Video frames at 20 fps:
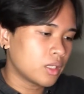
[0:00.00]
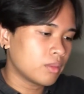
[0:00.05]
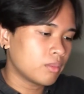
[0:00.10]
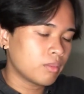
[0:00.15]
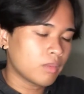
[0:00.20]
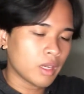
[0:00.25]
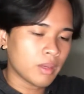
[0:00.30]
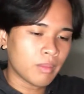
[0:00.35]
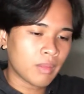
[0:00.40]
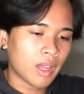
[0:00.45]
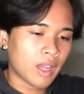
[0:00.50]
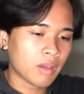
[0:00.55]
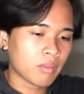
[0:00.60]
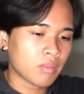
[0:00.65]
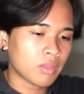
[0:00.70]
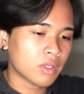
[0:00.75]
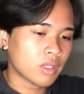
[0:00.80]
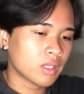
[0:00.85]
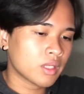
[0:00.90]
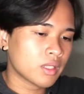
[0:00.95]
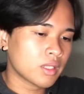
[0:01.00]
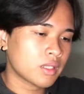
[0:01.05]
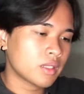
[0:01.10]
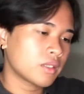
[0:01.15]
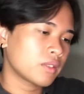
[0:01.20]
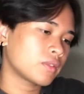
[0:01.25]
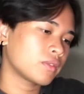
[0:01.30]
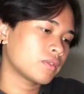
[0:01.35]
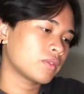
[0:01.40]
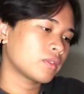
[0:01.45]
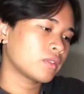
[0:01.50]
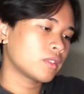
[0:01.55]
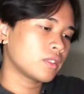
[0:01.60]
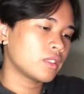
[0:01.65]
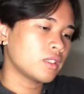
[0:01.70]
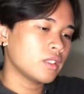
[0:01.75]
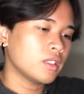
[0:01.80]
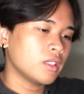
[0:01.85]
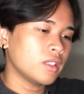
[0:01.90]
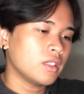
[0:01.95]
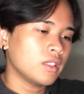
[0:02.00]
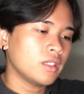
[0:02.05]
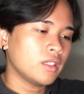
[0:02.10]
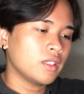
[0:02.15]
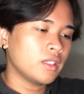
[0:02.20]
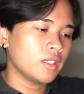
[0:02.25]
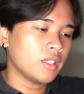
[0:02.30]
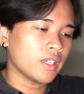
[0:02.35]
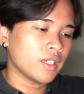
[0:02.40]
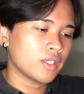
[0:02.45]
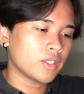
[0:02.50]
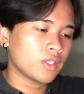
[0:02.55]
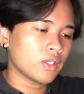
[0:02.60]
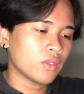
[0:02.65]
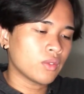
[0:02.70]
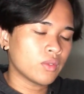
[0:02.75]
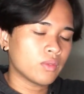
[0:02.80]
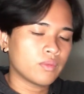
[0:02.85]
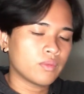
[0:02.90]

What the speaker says: my MacBook. Yeah, so